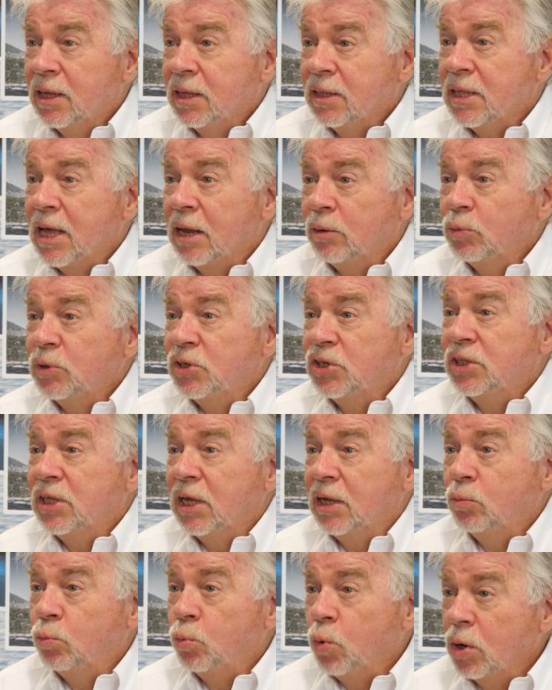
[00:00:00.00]
that which
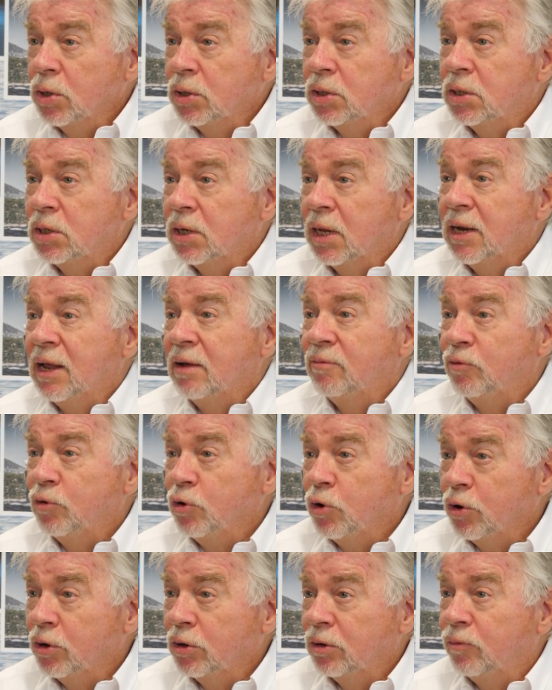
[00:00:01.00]
they want and have
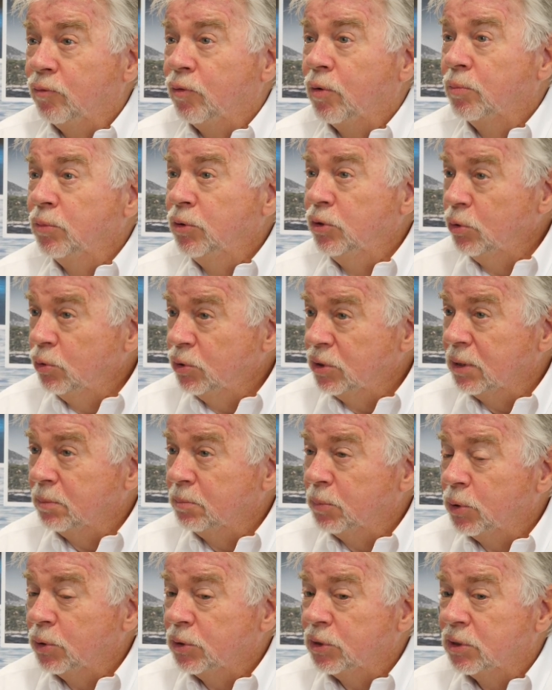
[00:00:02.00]
learned from using
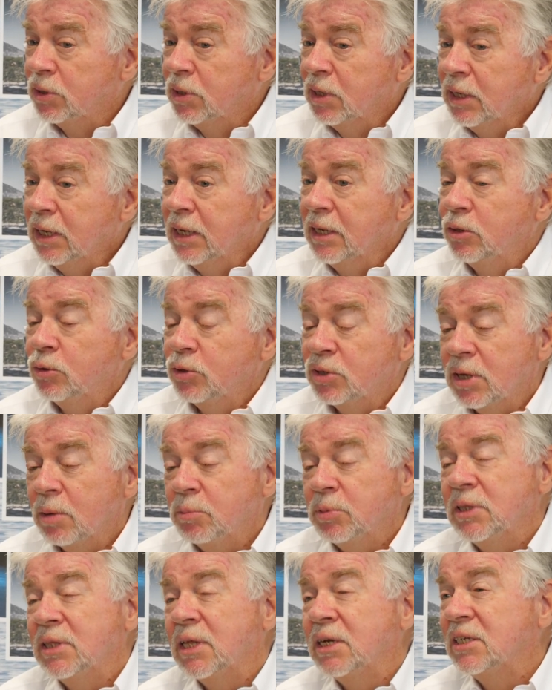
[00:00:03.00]
boats into
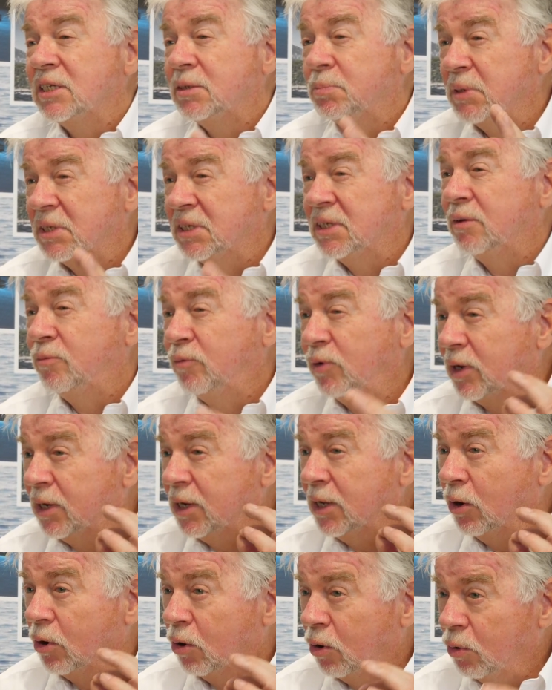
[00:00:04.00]
something that is
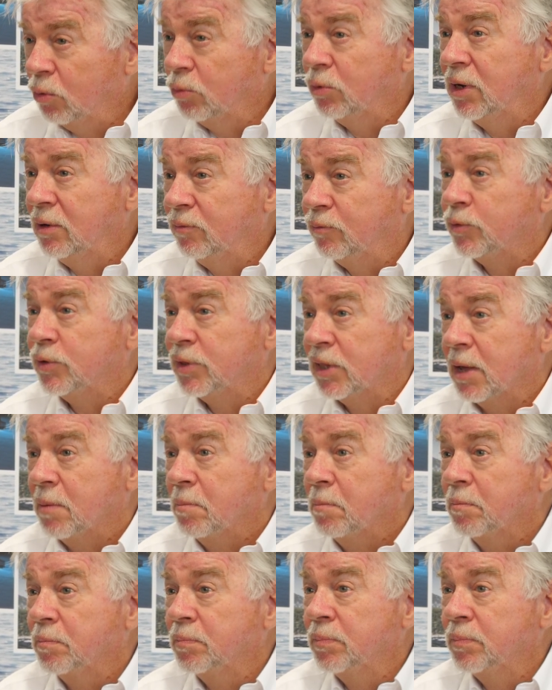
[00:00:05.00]
specifically only for them.